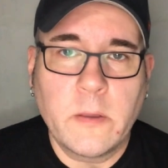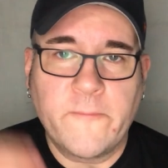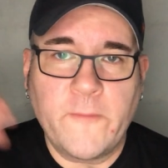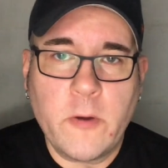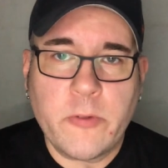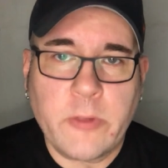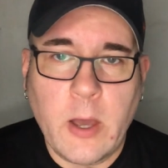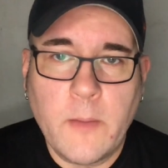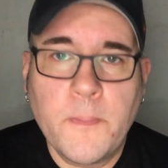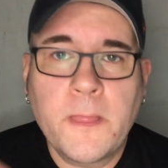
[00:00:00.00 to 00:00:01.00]
The first
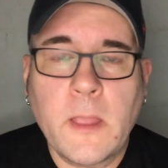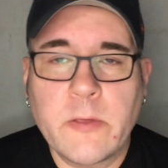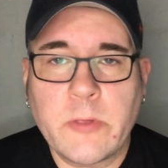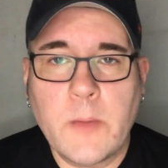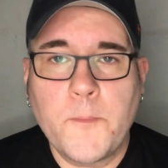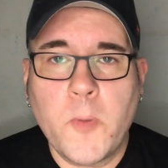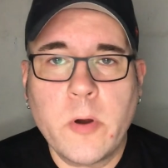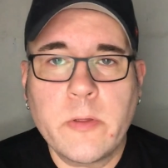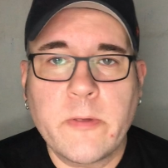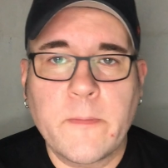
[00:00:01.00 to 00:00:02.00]
up is the
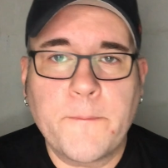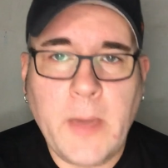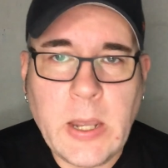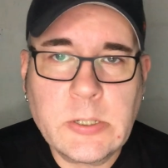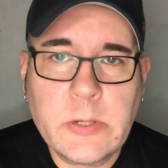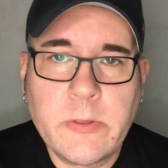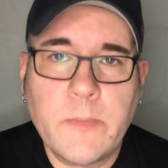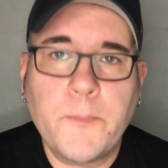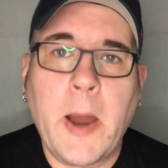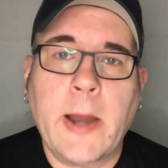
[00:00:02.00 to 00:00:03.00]
importance of patience
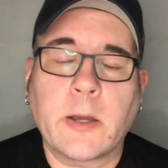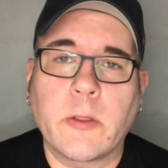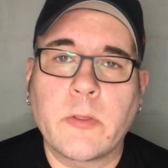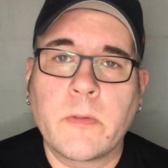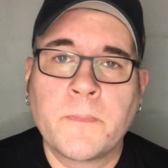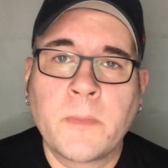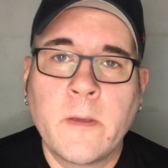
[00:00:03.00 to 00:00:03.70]
and practice.